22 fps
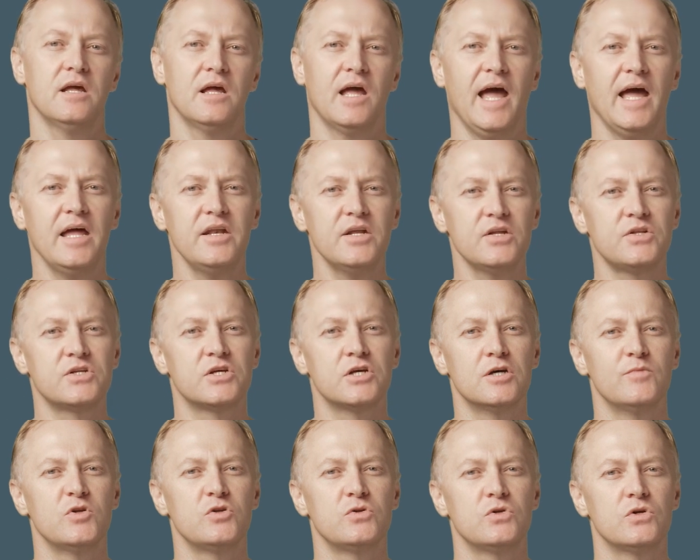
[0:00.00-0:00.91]
and
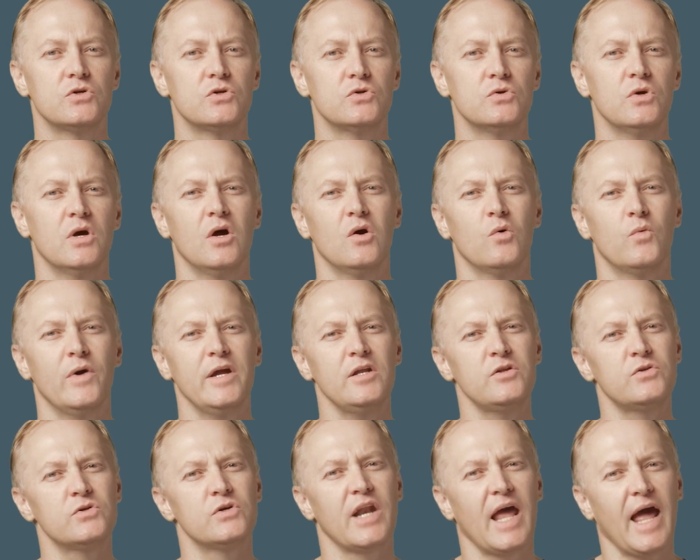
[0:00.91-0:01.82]
determine to when
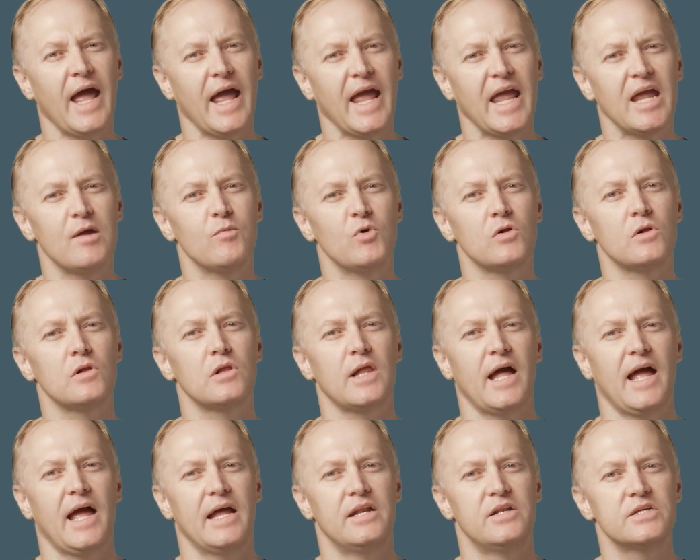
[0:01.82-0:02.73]
to
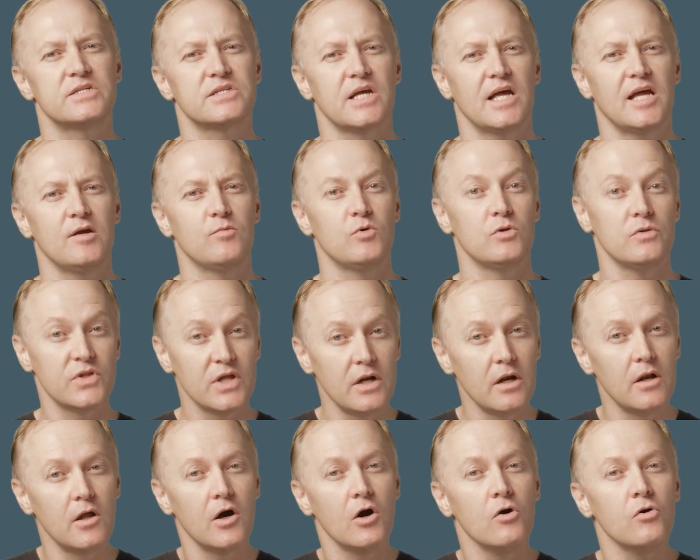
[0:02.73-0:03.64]
enable and disable the
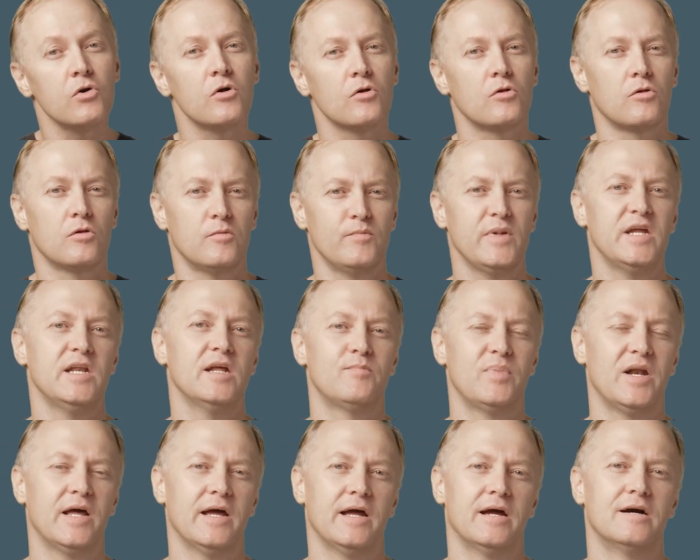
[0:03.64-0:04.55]
local media
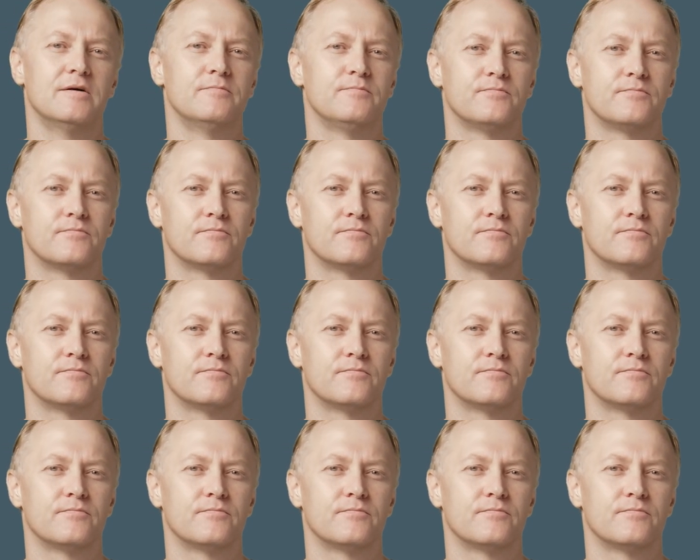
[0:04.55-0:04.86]
player.